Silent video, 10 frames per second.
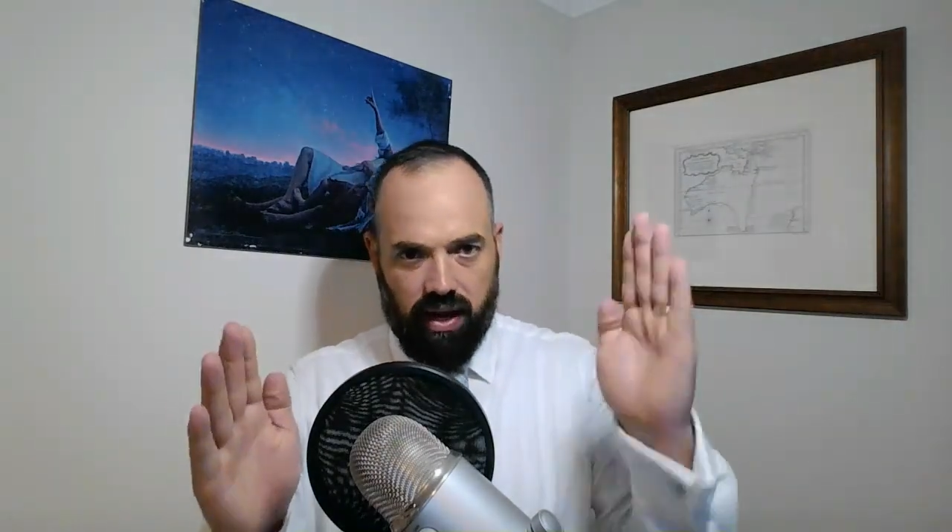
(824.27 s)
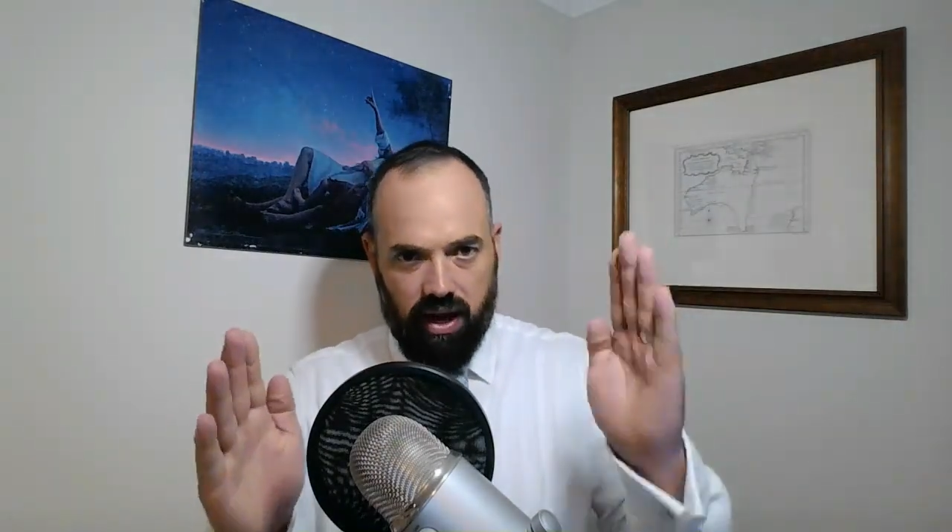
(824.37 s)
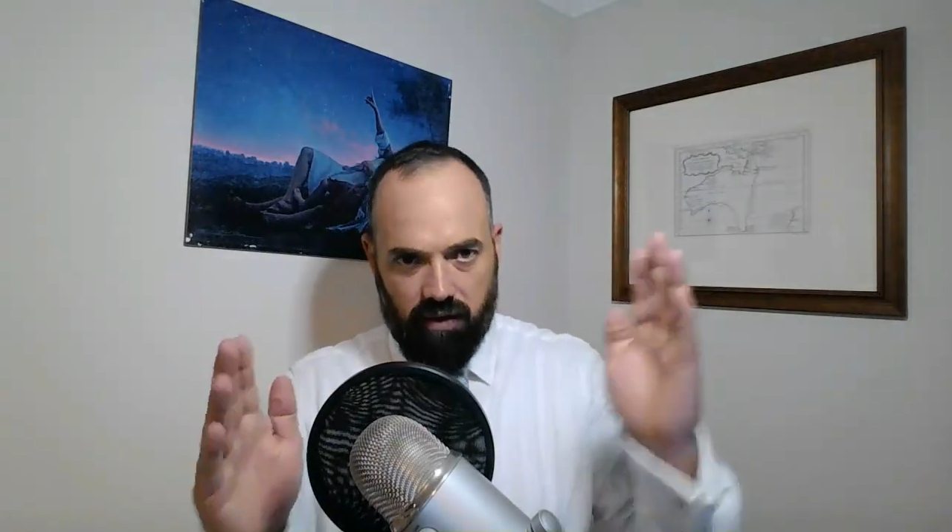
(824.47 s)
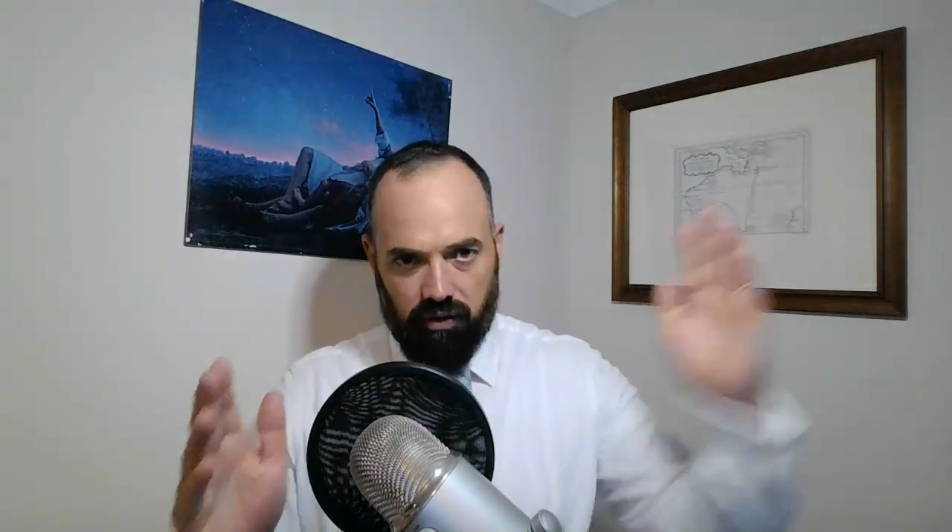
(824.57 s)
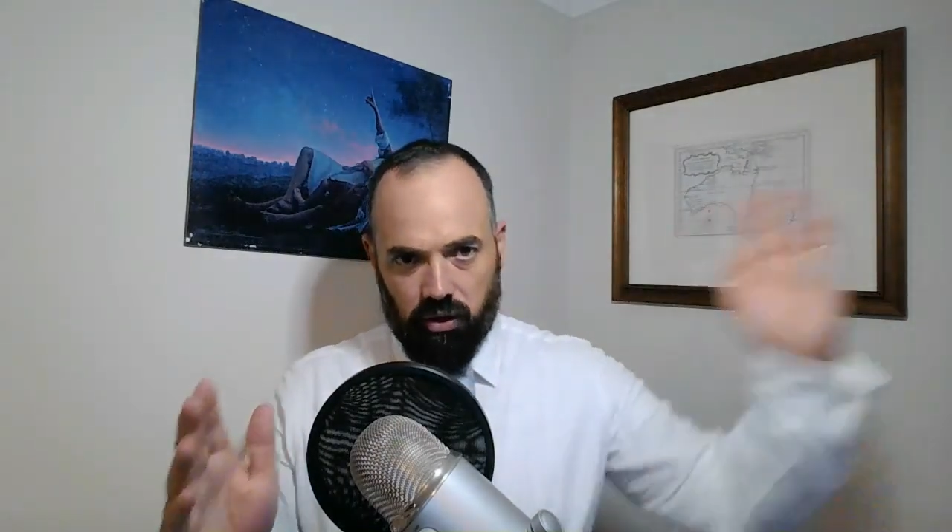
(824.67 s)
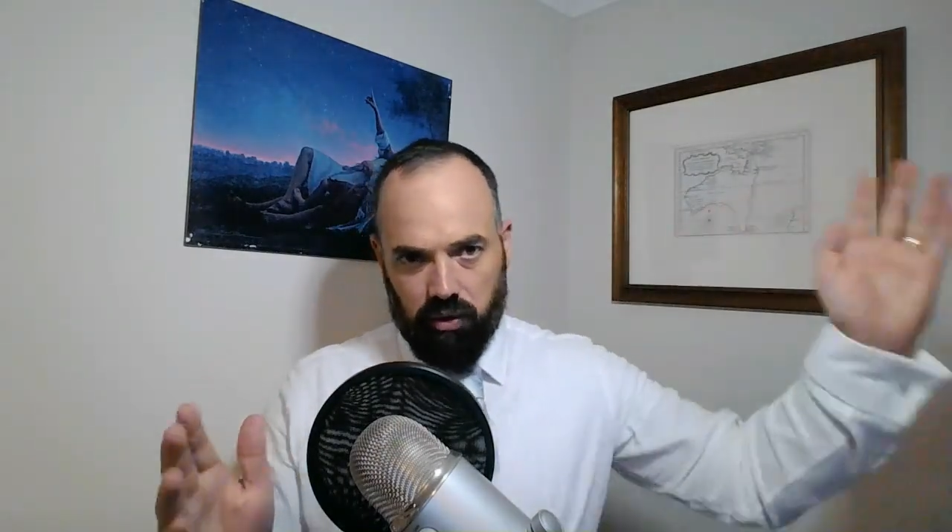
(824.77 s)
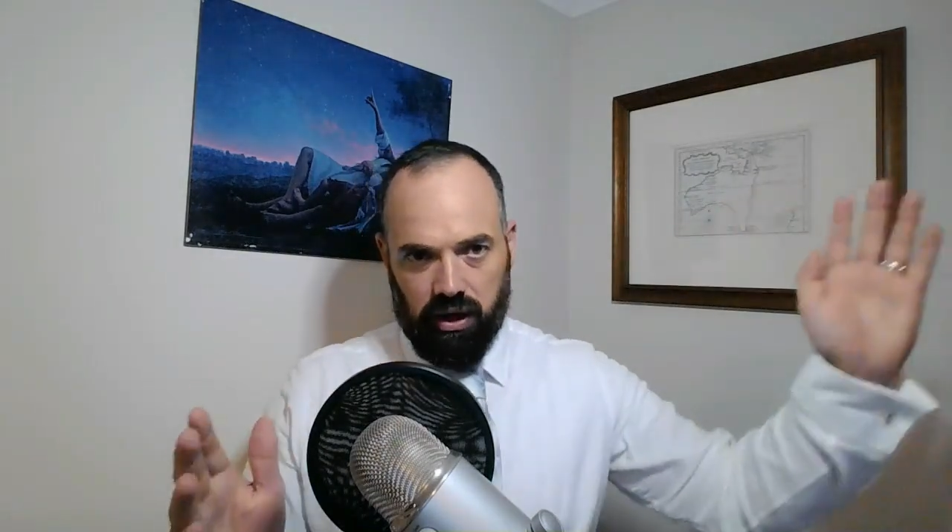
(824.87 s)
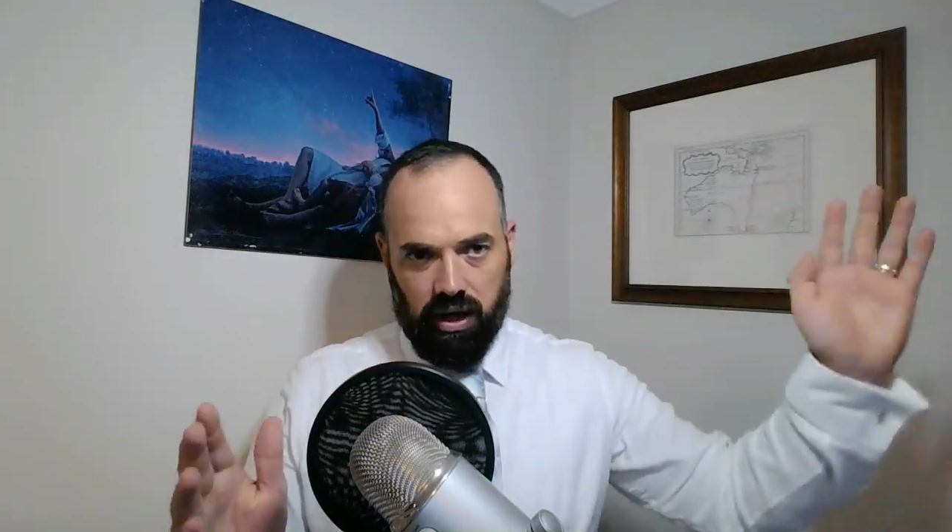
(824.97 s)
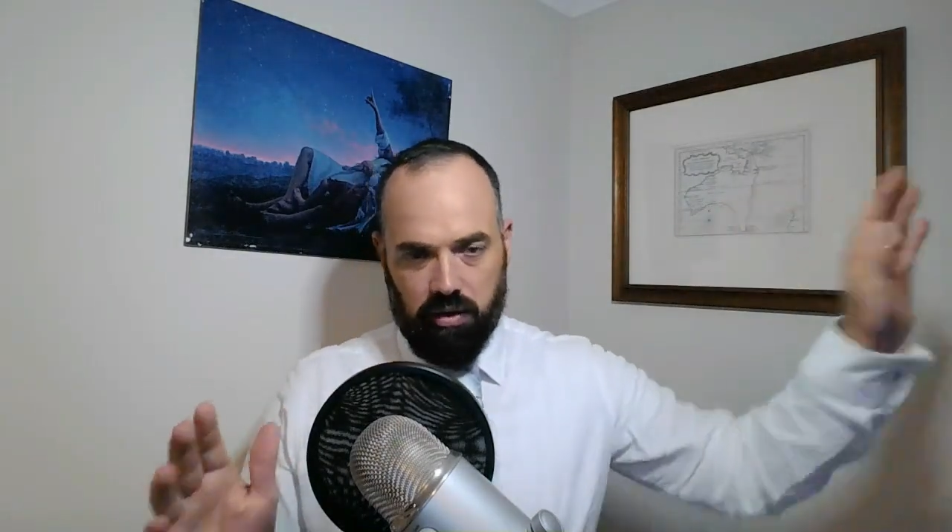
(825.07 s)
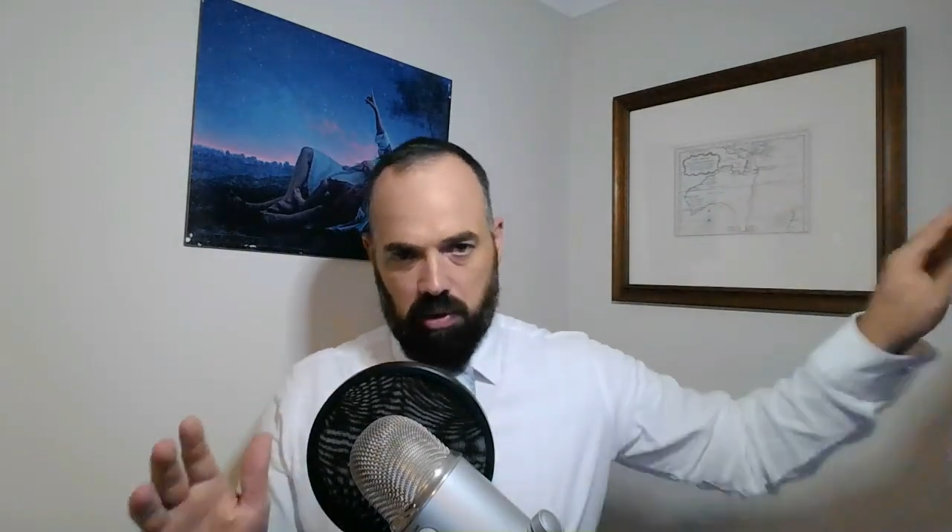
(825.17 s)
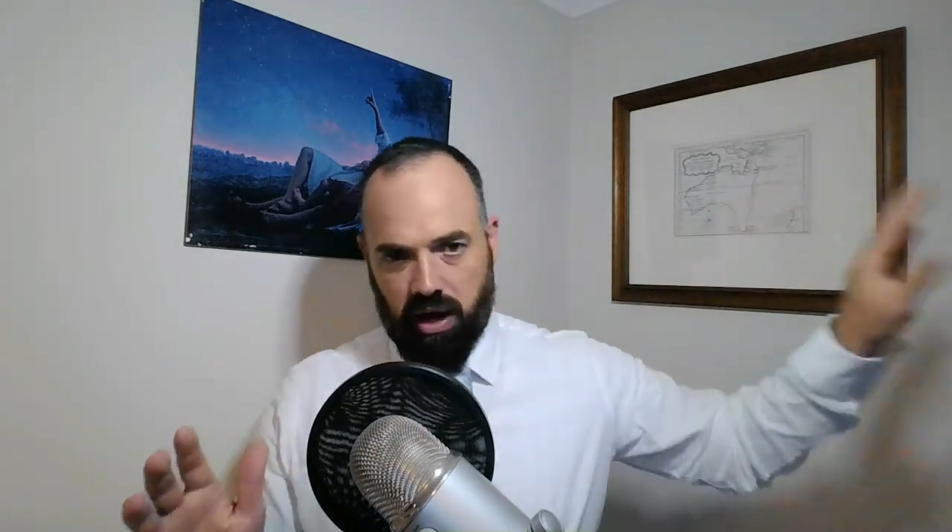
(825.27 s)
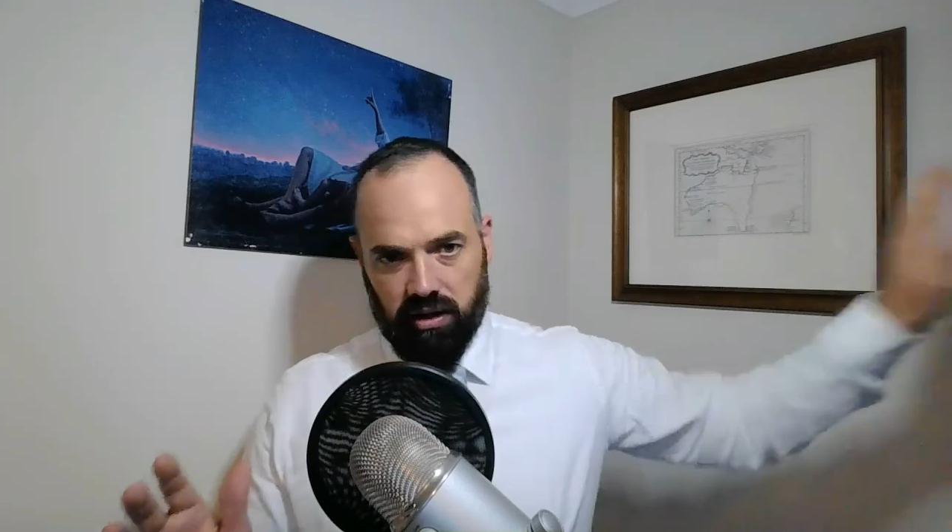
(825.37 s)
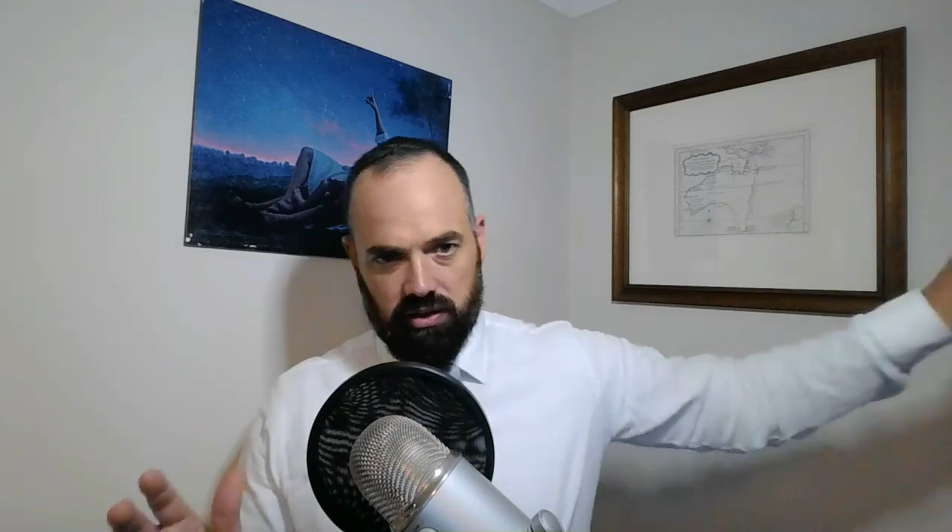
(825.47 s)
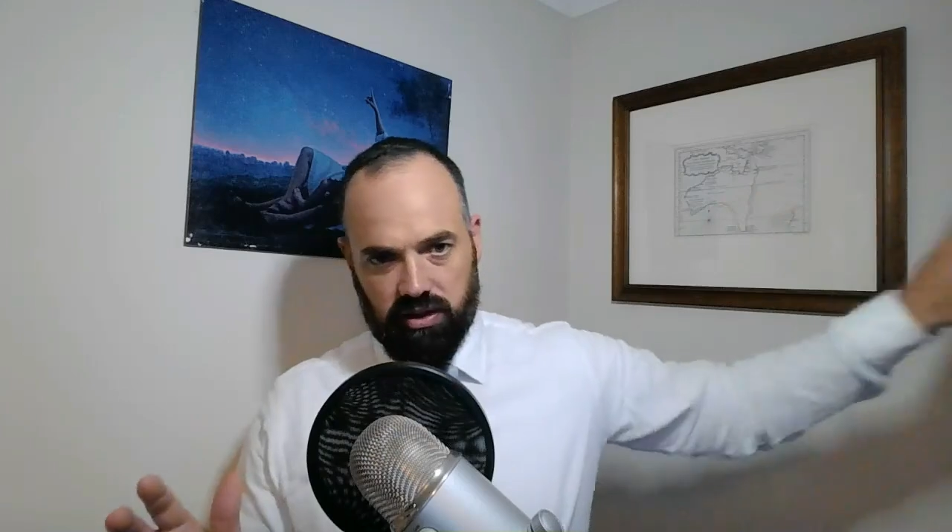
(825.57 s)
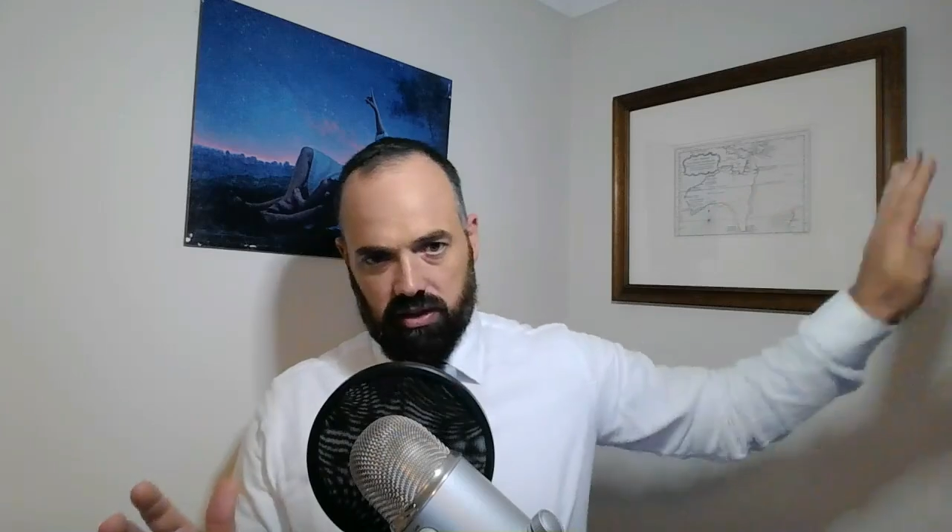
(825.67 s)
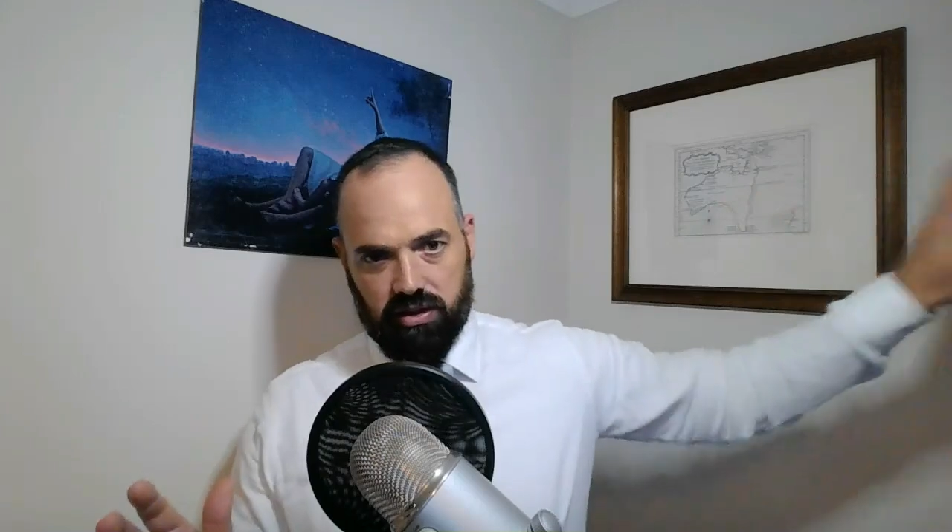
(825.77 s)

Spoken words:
then Nauvoo, and Independence